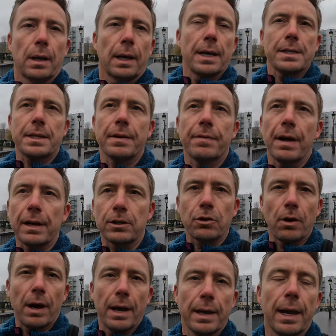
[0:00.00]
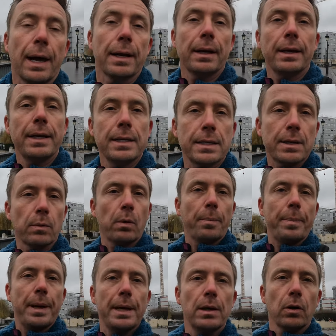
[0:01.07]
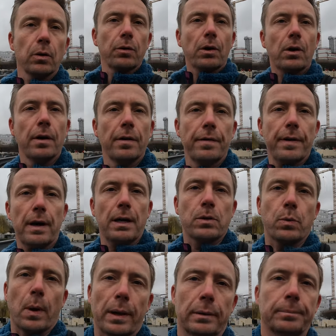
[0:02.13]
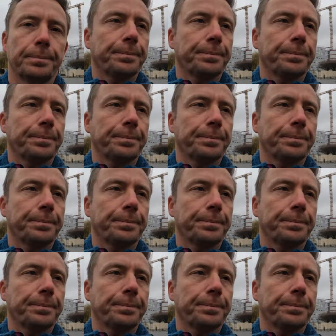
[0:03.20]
Let's give that a try, and at least it will be undercover as well.